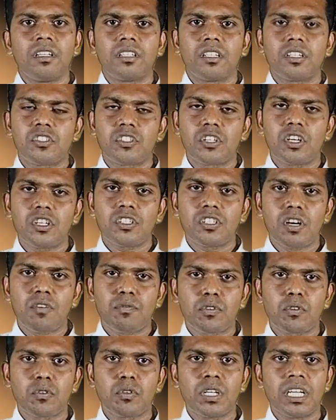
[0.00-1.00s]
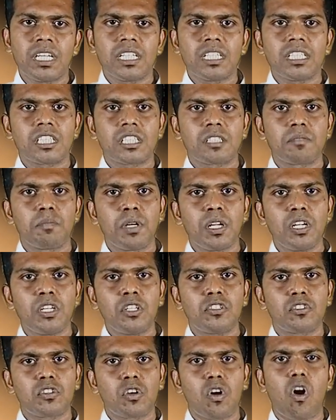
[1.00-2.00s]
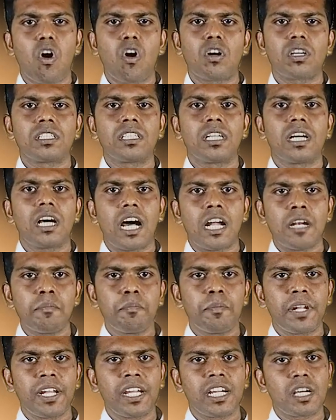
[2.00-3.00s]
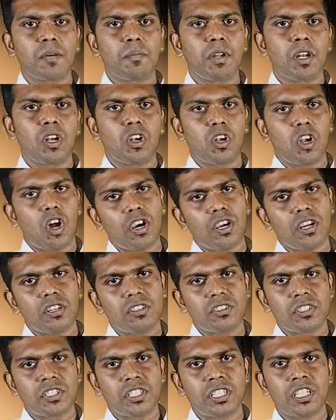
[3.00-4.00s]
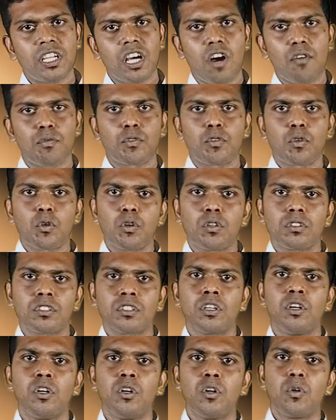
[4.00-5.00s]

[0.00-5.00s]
The church of today is built on the unbreakable loyalty of those